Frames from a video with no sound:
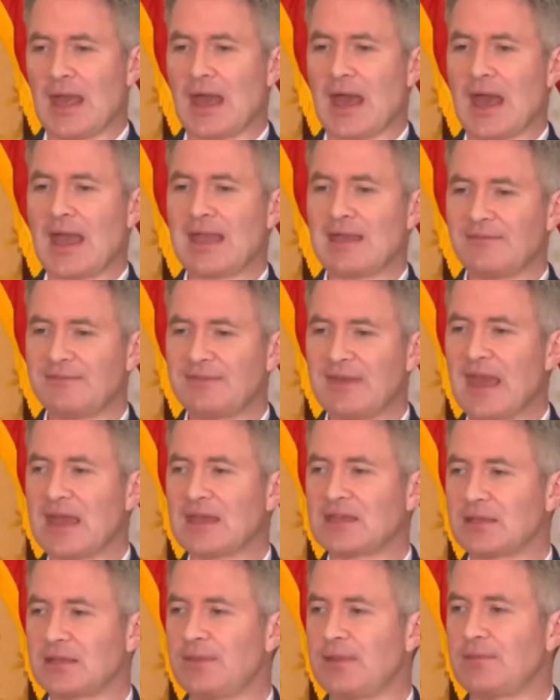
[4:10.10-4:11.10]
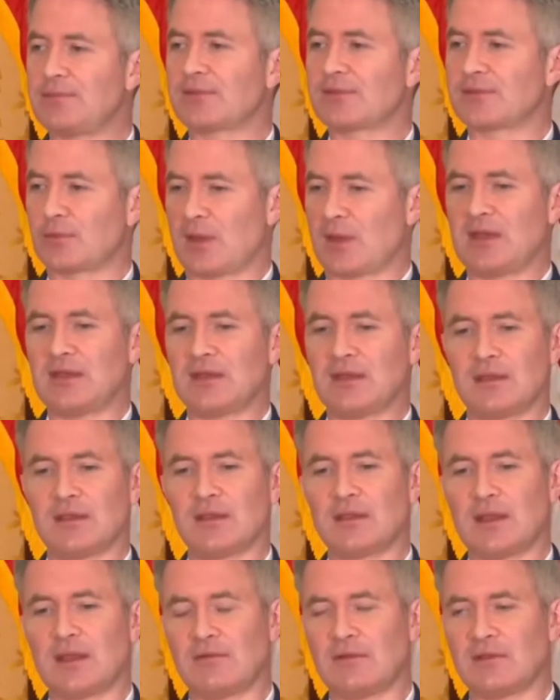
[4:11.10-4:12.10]
I have yet to be persuaded
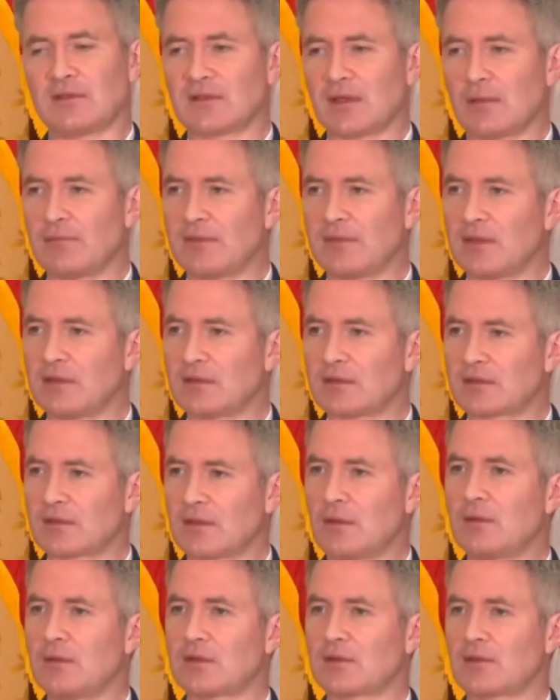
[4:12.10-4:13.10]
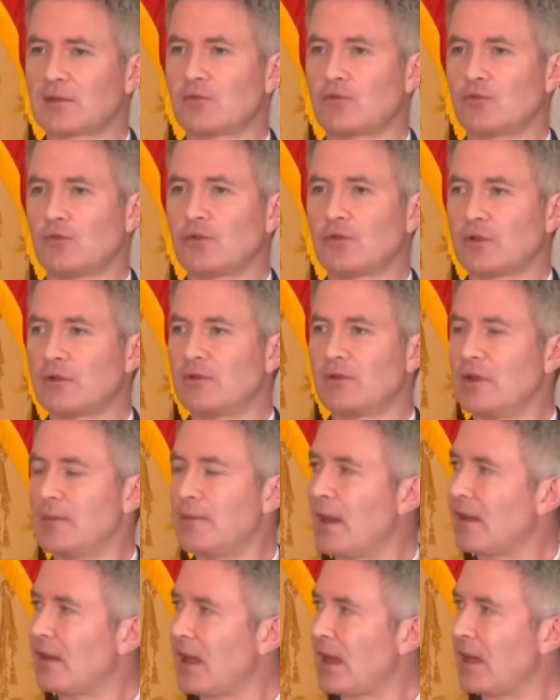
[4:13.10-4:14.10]
that there is something so extraordinary
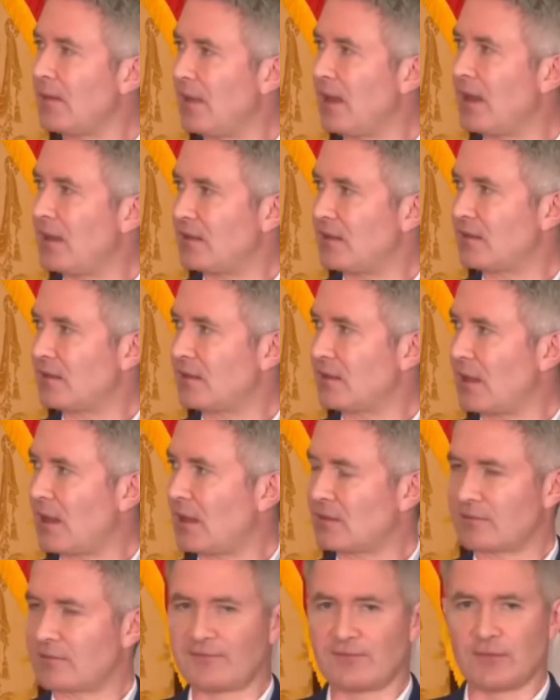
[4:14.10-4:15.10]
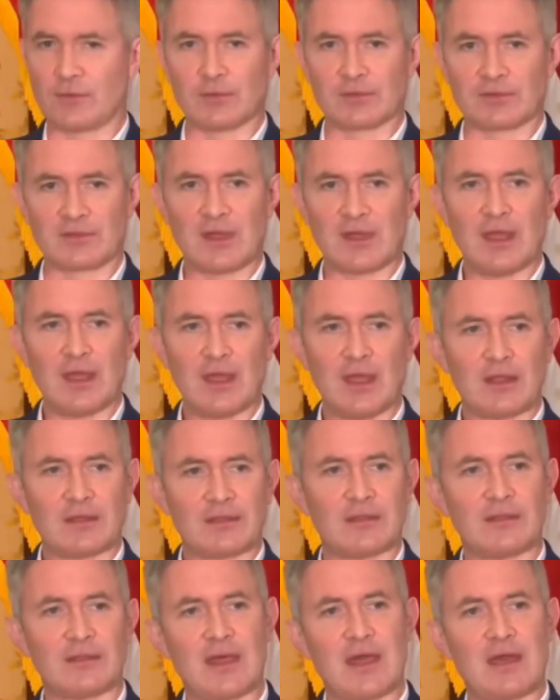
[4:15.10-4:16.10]
about Hamas as a force
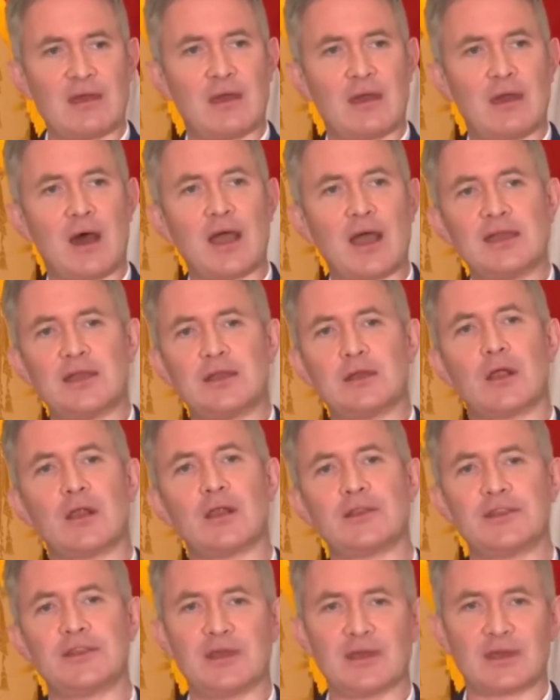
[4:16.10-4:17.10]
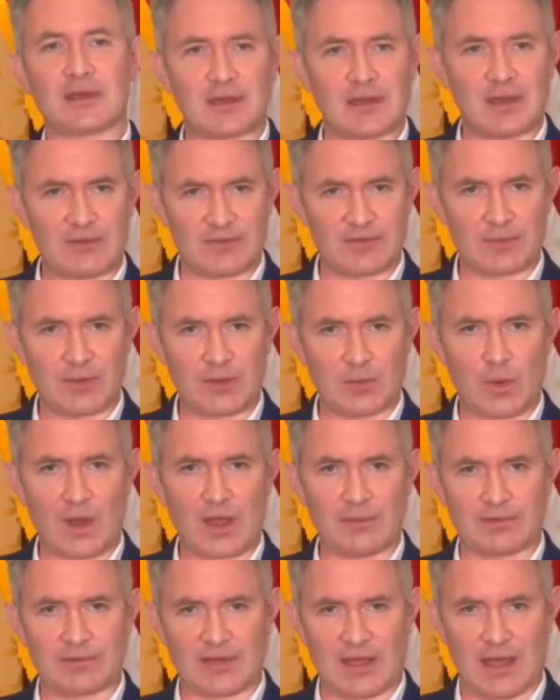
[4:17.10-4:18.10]
that their ideology can never be
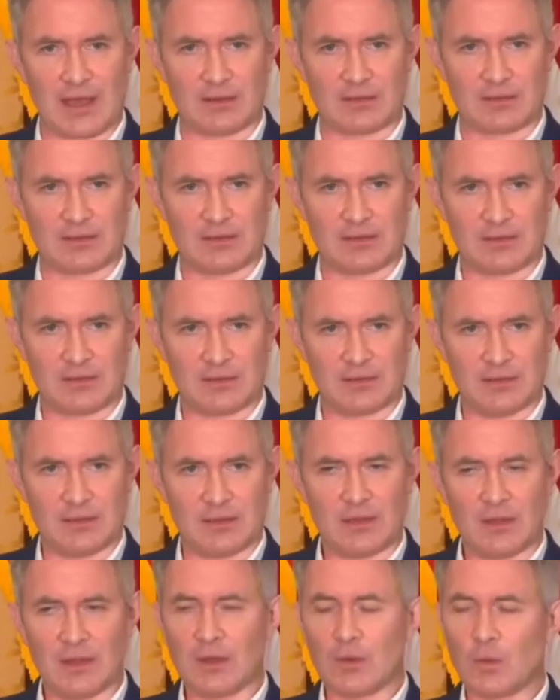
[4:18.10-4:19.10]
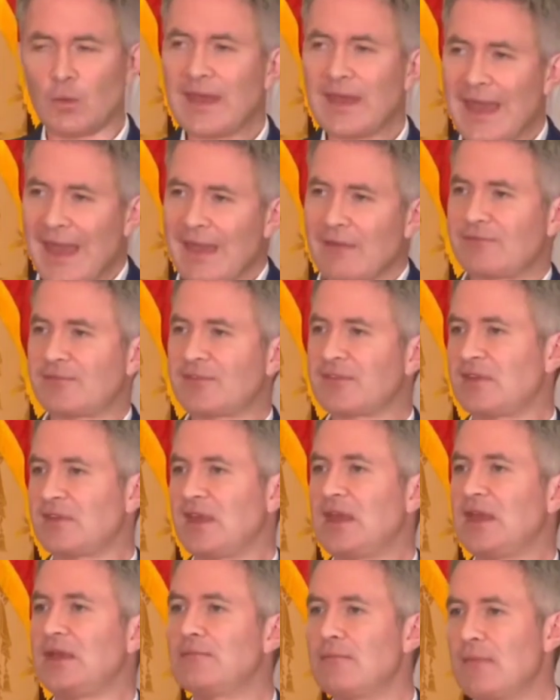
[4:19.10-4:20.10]
wiped out. We have
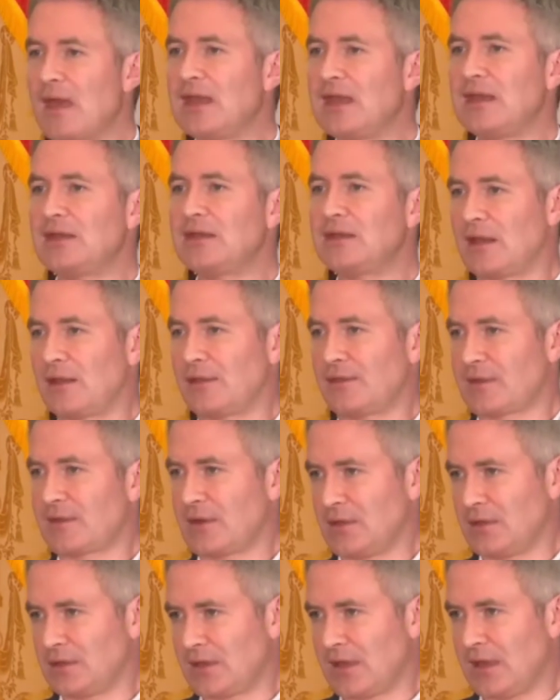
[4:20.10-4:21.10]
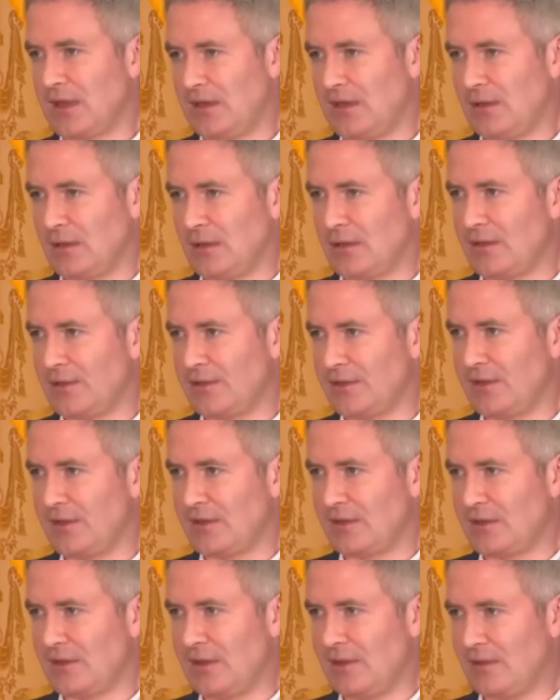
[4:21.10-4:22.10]
seen many death cult
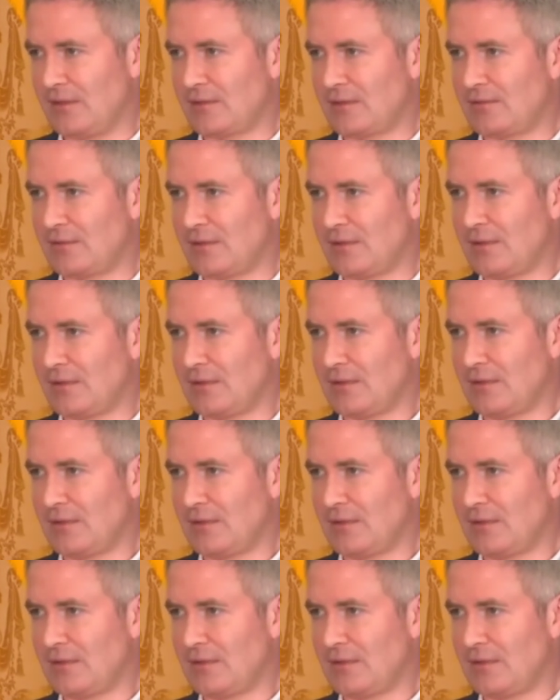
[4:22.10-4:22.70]
ideologies in history.